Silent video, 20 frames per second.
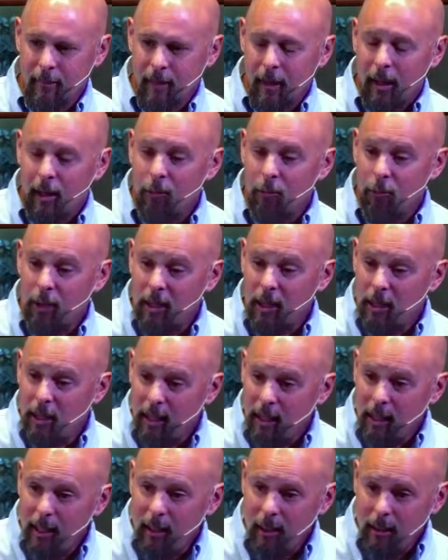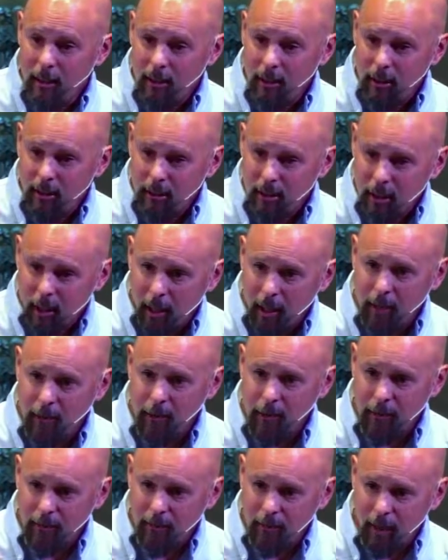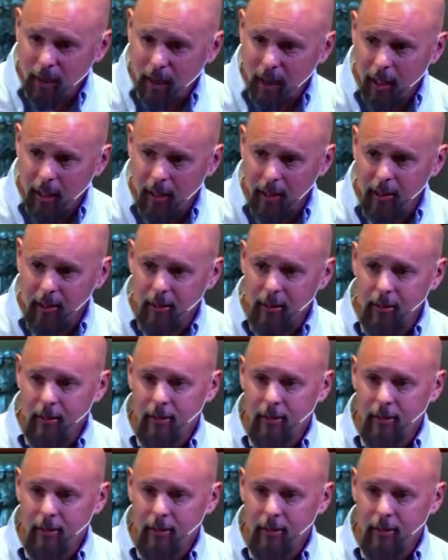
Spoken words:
and we need the touch of light